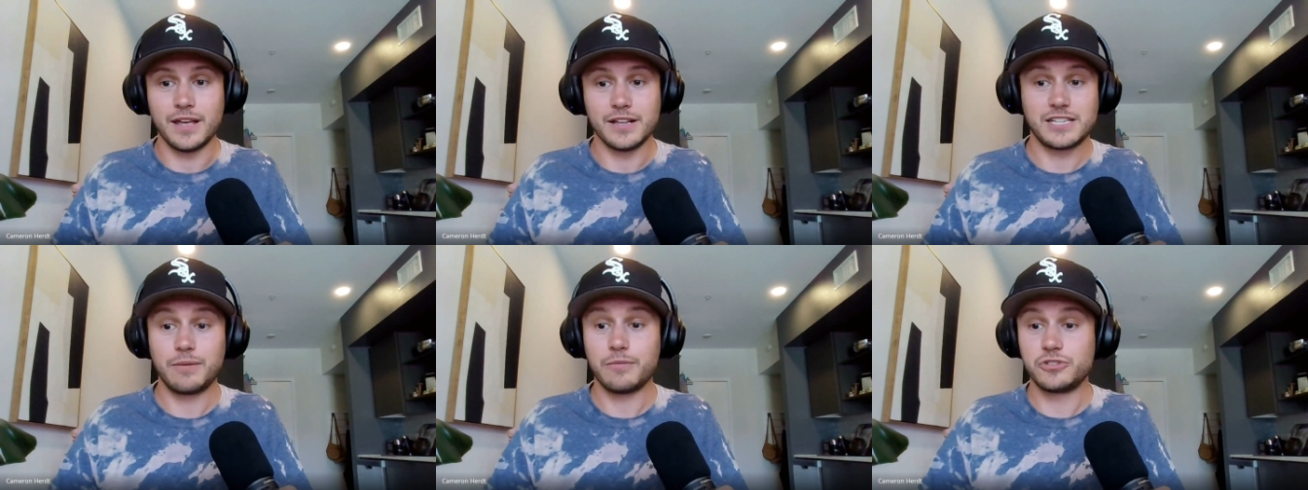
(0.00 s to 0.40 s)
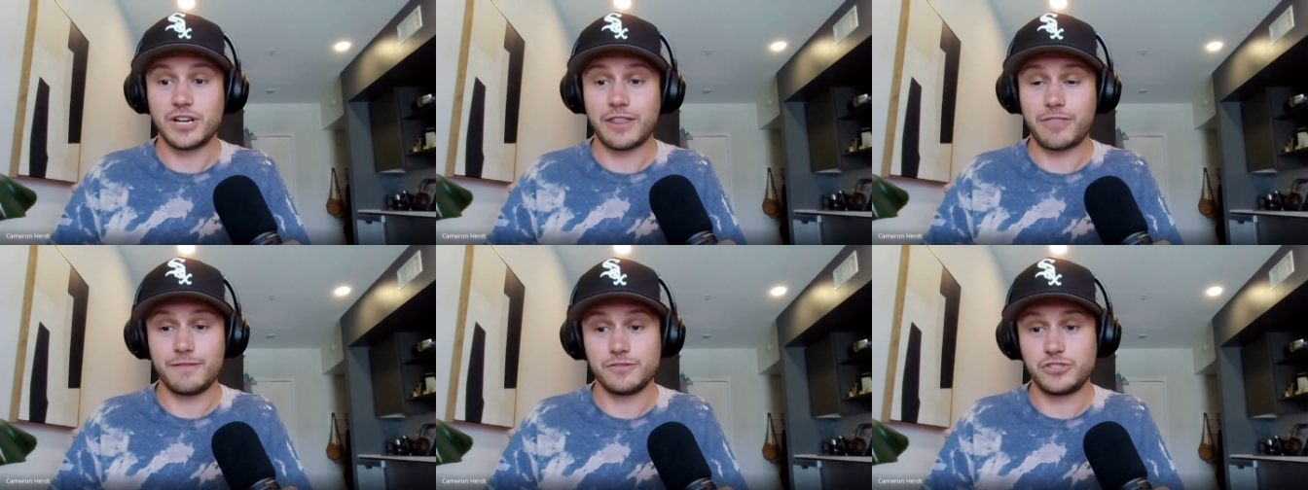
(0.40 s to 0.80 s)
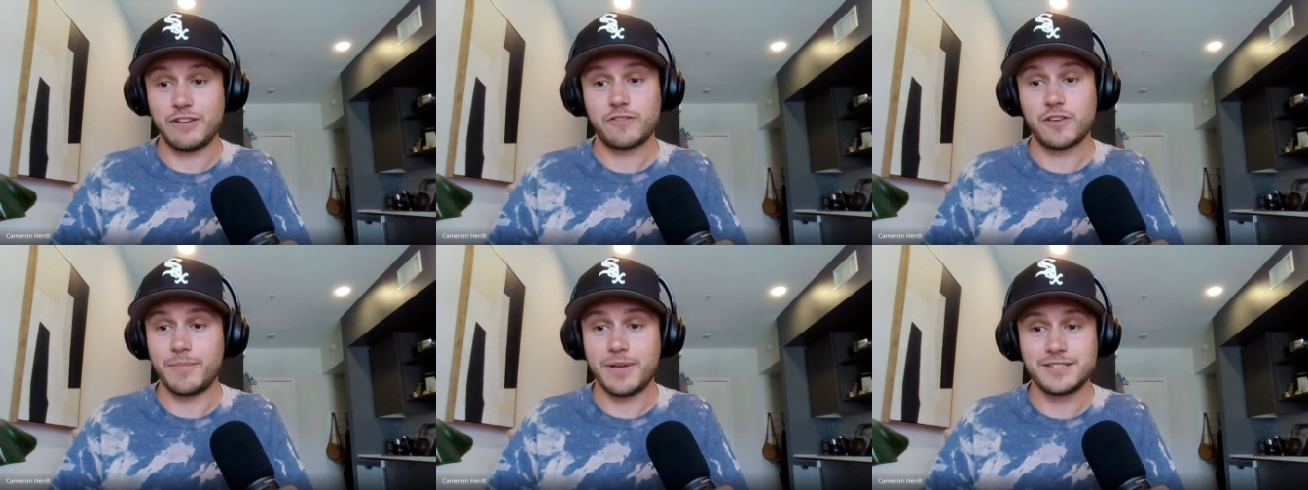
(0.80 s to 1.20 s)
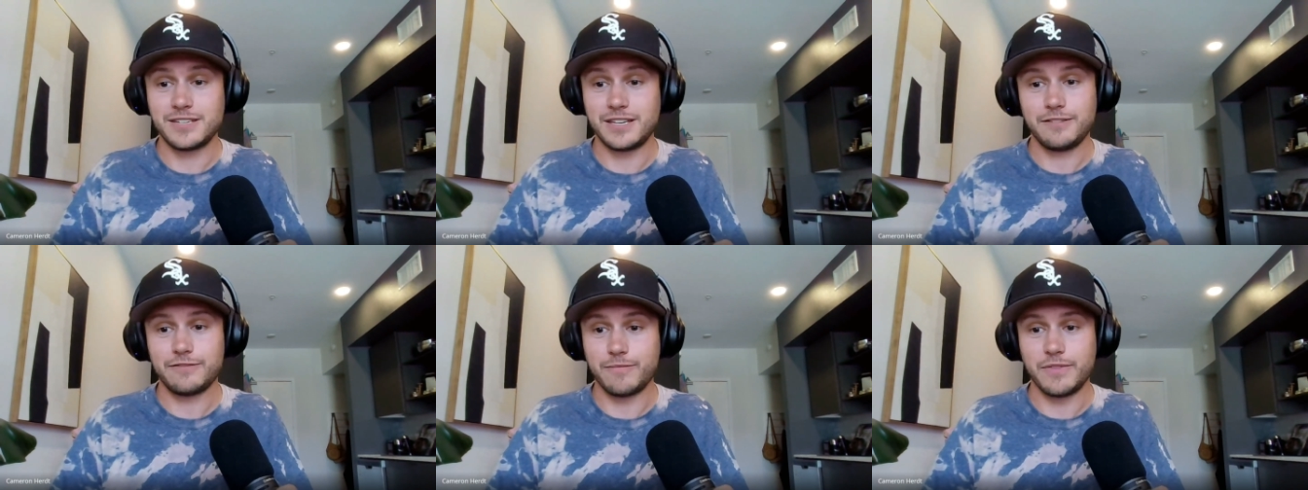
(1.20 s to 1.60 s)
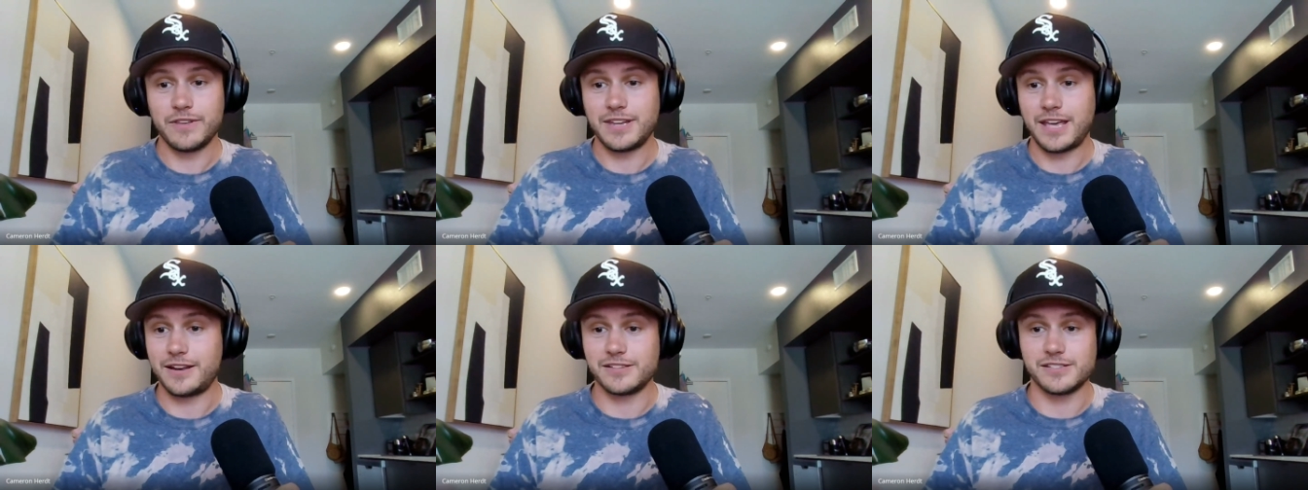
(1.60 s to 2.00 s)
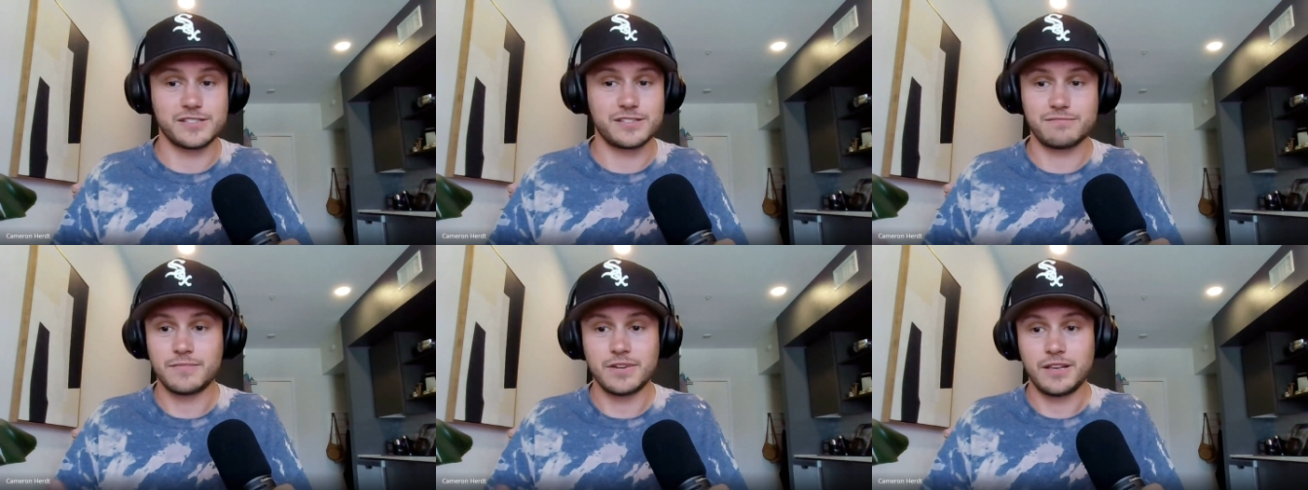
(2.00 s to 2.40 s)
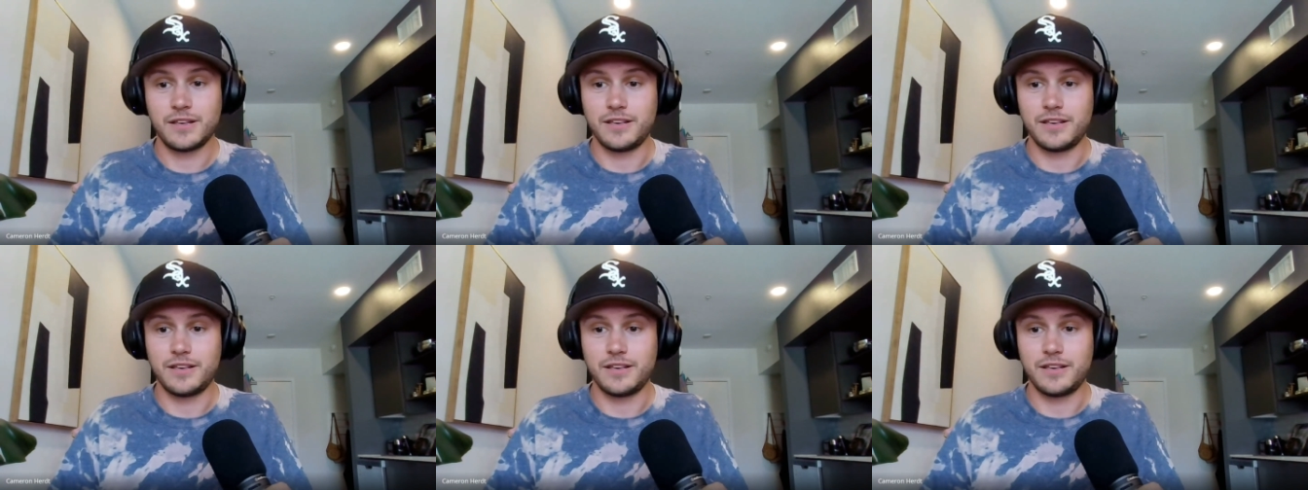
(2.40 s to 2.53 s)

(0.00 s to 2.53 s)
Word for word: and same with Jeff Jeff Chimenti from the Dead is